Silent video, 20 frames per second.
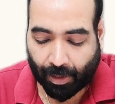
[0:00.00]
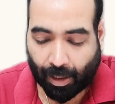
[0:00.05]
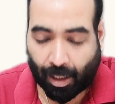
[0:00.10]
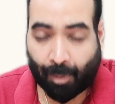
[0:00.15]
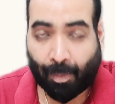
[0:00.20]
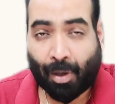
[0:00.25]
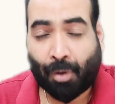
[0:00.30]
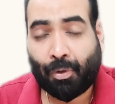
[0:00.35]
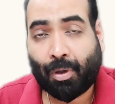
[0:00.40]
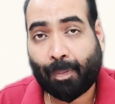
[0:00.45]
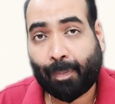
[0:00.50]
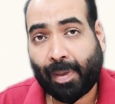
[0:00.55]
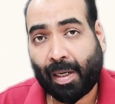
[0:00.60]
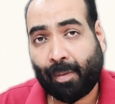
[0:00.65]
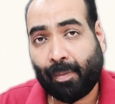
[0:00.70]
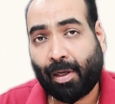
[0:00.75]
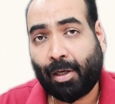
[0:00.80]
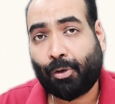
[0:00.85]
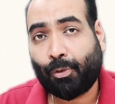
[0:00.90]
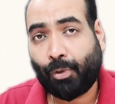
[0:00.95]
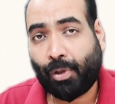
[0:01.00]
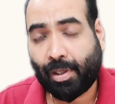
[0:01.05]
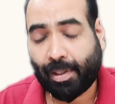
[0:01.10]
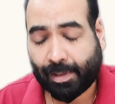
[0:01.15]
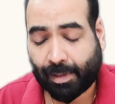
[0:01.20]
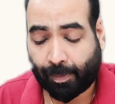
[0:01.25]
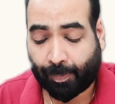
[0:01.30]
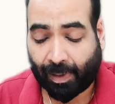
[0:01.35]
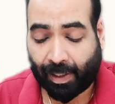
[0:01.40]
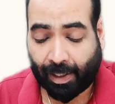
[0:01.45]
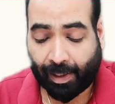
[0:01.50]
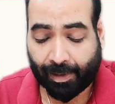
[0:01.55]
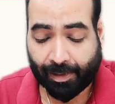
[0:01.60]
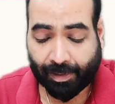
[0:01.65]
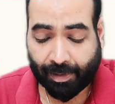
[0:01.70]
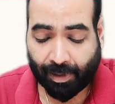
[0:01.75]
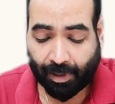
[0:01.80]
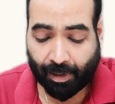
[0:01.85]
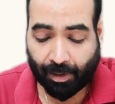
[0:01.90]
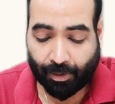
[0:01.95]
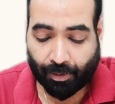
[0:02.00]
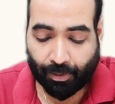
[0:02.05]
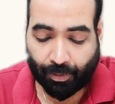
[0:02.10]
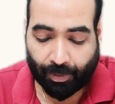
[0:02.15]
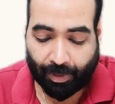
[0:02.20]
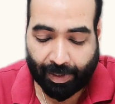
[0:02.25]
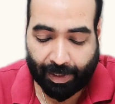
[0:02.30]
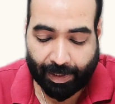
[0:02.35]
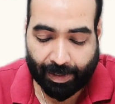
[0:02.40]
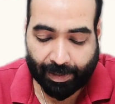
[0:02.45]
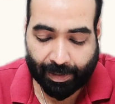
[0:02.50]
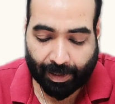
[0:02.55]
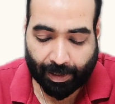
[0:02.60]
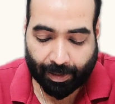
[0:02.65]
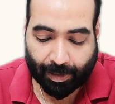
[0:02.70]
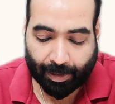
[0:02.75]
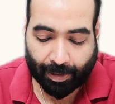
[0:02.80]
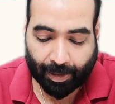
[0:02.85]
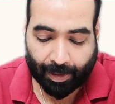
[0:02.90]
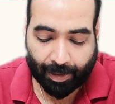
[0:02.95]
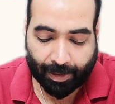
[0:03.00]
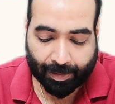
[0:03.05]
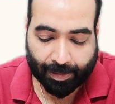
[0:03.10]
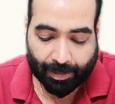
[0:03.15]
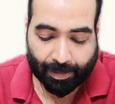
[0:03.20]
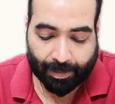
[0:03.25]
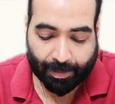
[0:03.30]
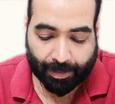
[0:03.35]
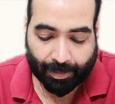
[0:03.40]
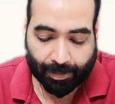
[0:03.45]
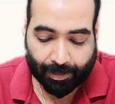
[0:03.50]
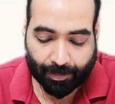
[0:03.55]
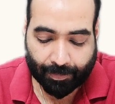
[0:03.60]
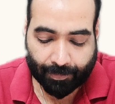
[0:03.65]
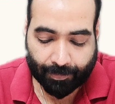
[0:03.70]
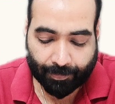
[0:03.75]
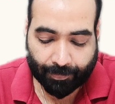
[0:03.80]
amount payable to your suppliers. So these are current assets,